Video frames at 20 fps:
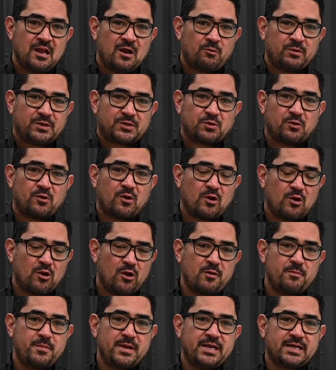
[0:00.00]
We saw a
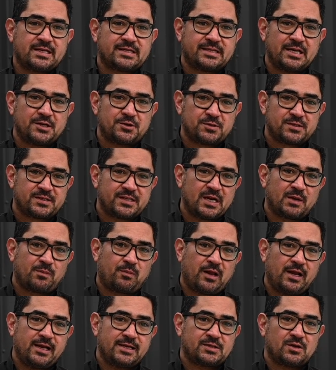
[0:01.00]
lot of bid extensions take
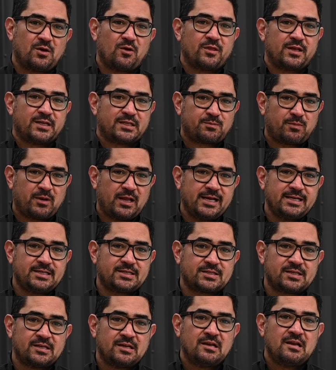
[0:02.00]
place on these
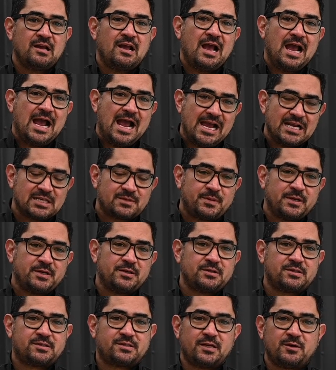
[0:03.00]
plates, as
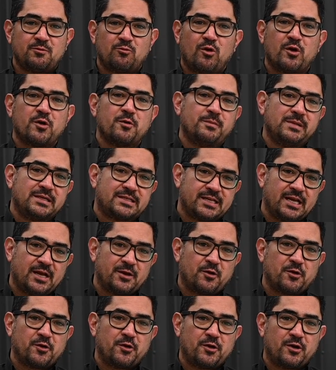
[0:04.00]
bidders didn't want to miss out
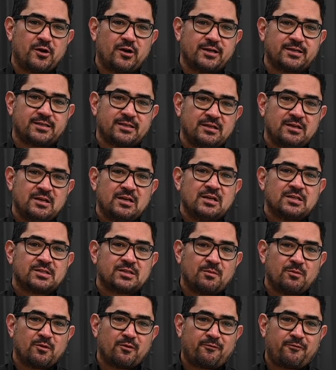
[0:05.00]
on the night.
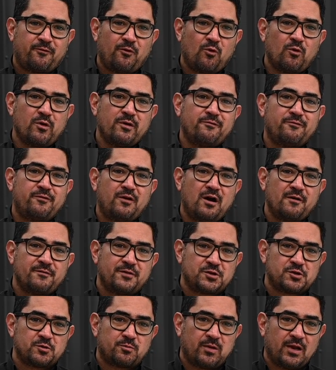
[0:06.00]
Some of the 4 and
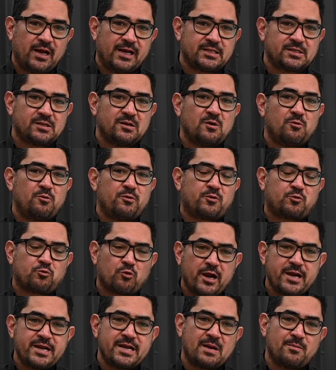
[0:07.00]
5-digit plates with
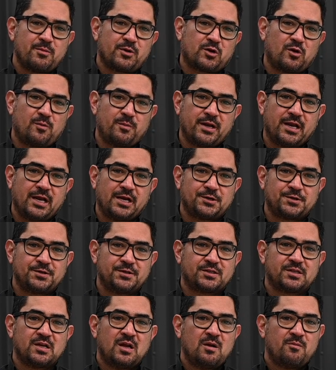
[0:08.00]
great number
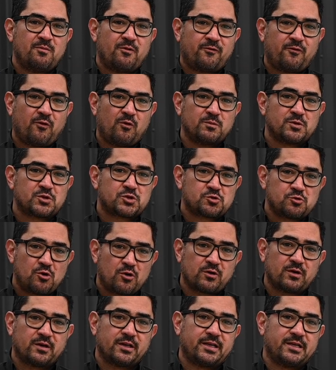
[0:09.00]
combinations performed
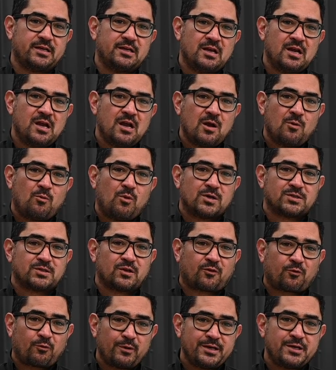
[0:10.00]
strongly, whilst the
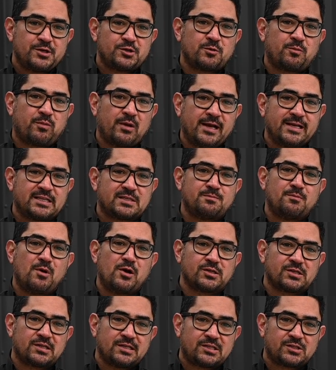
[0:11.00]
3-digit plates
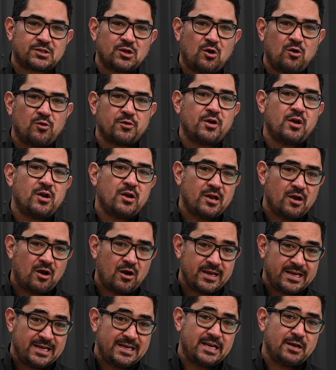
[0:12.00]
mostly sold
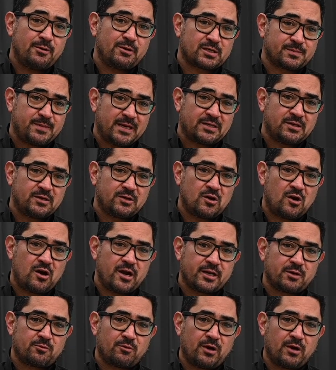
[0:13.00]
in their expected guiding